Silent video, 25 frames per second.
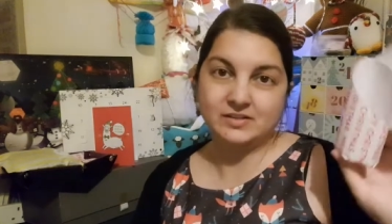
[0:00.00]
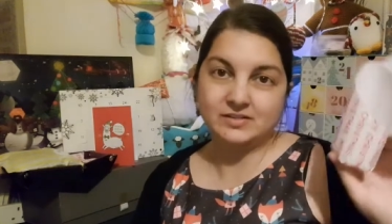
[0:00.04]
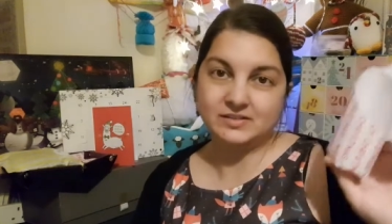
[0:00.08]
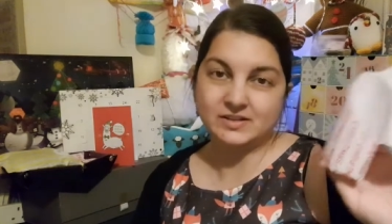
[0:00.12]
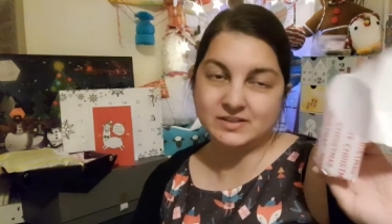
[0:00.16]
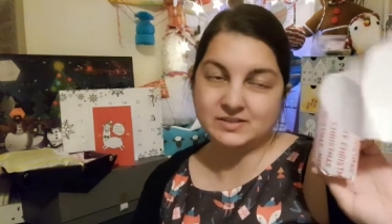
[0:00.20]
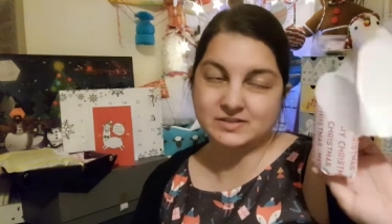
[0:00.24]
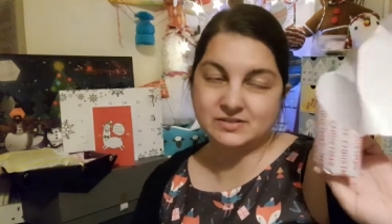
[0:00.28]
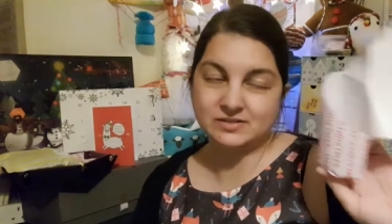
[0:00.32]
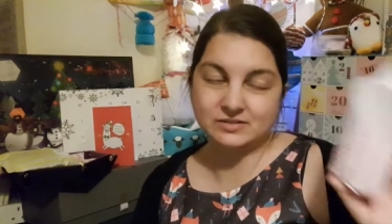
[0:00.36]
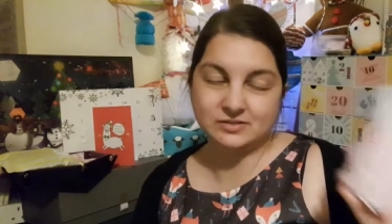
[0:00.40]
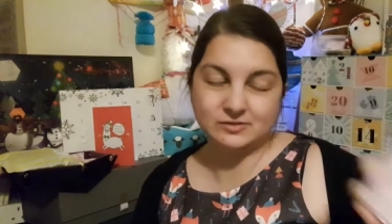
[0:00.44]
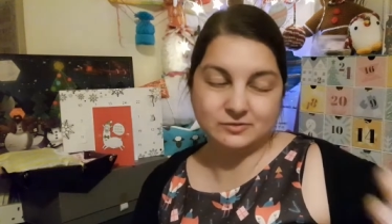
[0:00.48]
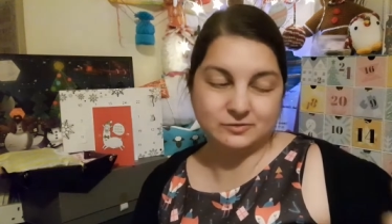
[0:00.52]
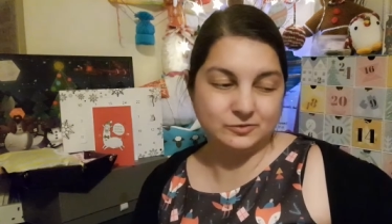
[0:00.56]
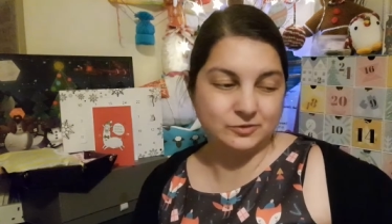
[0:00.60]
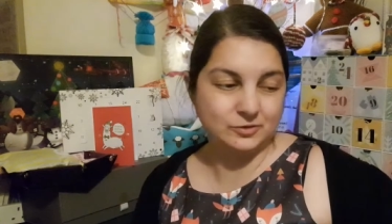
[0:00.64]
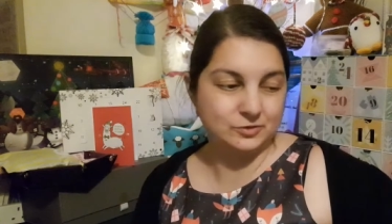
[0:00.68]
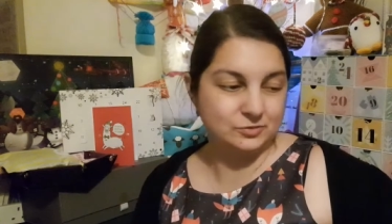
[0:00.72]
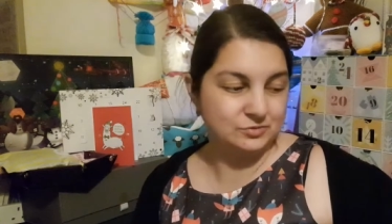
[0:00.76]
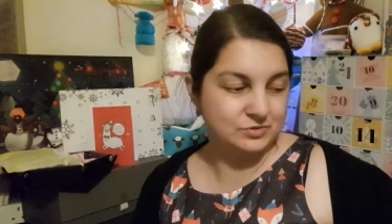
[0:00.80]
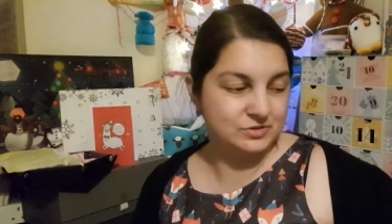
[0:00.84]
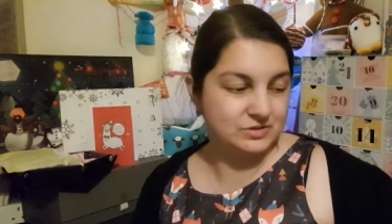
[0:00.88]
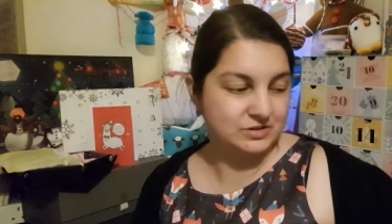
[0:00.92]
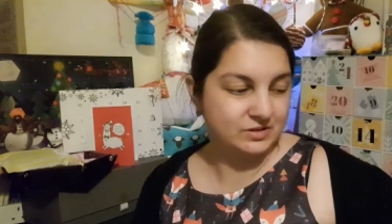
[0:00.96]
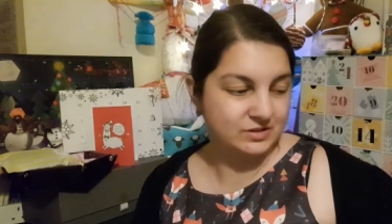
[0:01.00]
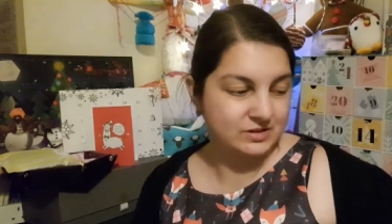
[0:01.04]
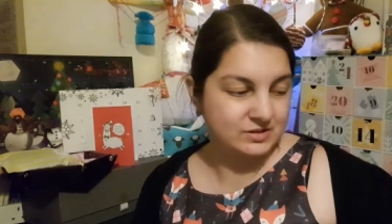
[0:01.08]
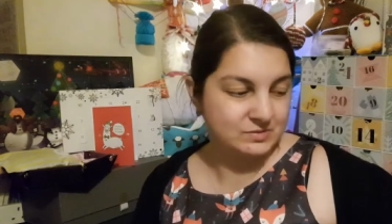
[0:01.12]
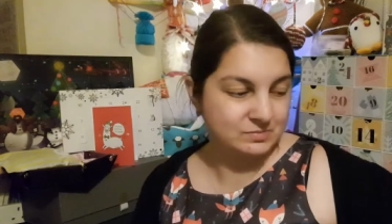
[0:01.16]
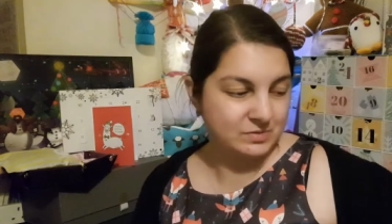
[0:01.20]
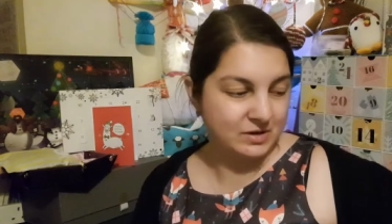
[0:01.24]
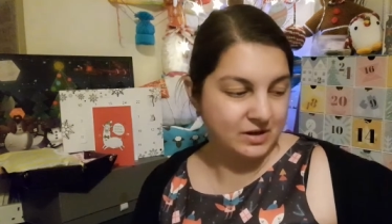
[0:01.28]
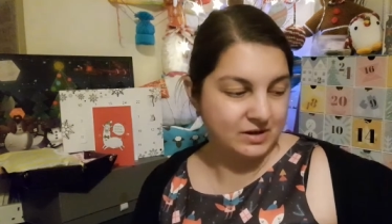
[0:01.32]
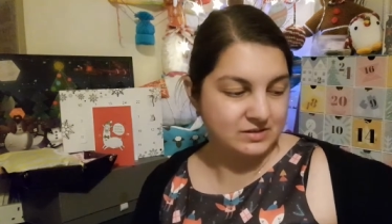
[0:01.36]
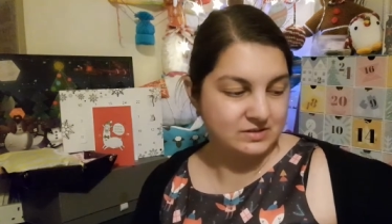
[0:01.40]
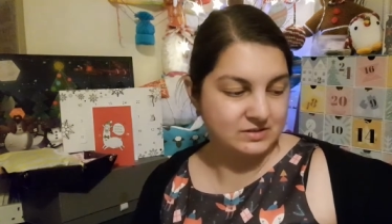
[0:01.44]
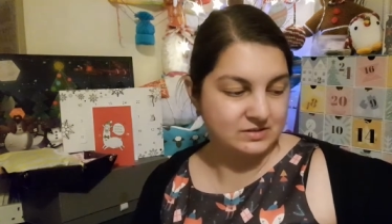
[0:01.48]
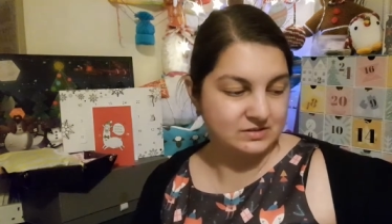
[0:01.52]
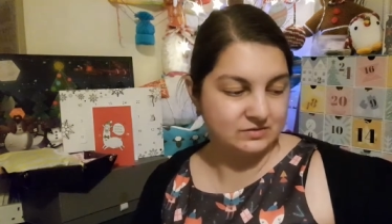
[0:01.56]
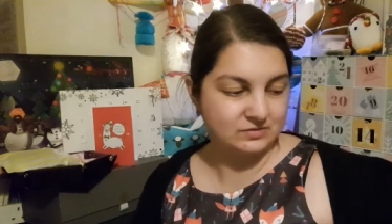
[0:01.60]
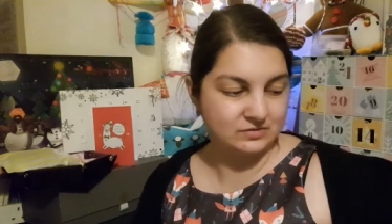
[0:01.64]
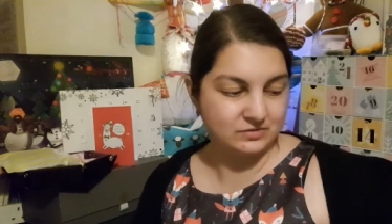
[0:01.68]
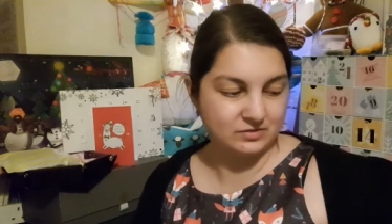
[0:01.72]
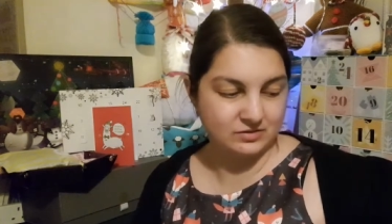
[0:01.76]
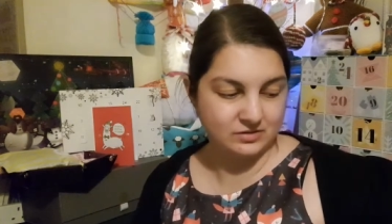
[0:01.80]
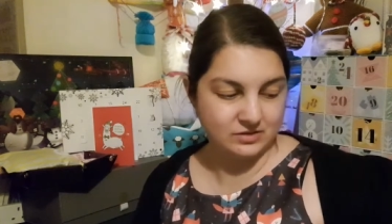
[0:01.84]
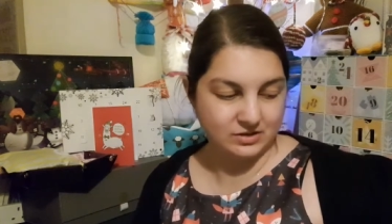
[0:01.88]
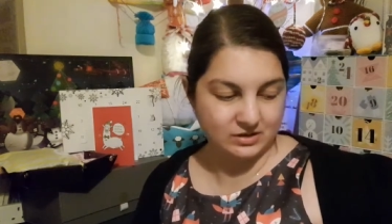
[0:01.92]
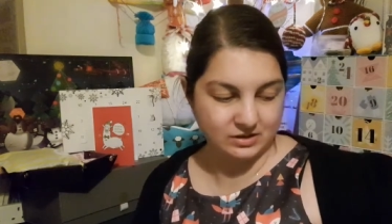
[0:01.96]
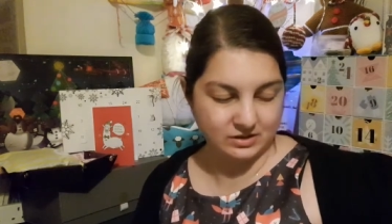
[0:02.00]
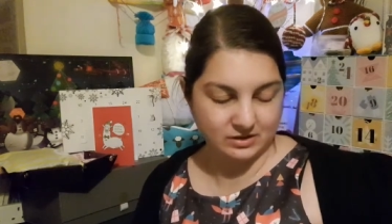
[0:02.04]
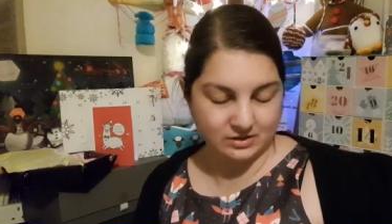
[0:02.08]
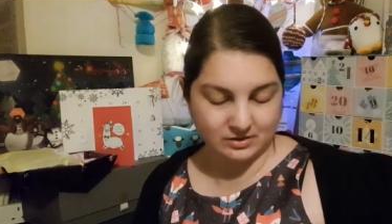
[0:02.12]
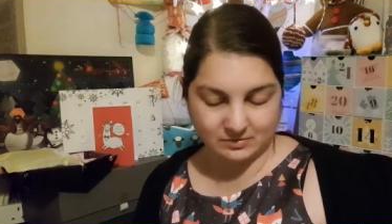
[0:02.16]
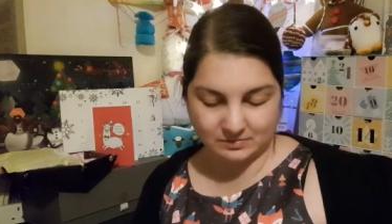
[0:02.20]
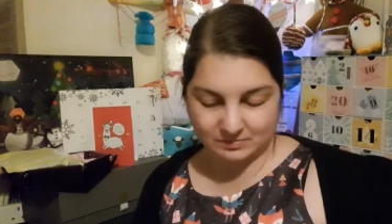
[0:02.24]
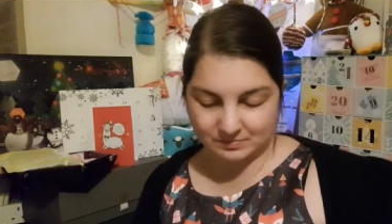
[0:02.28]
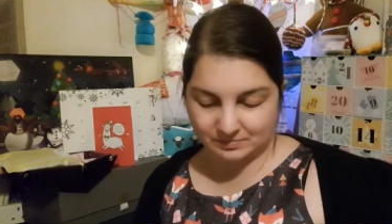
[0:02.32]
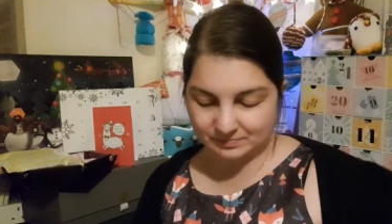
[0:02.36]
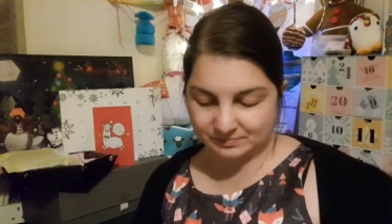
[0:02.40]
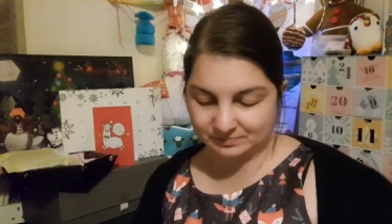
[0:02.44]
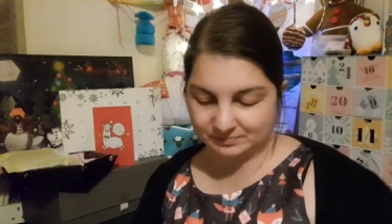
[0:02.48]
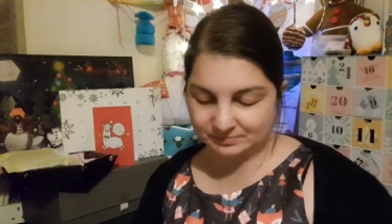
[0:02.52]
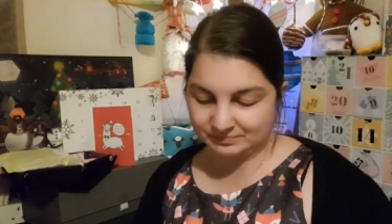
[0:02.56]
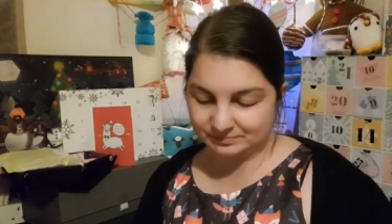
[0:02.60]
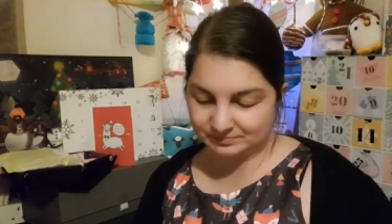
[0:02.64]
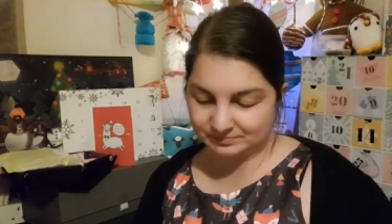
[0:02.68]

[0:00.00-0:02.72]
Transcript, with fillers: That's got the full-size pattern for the um,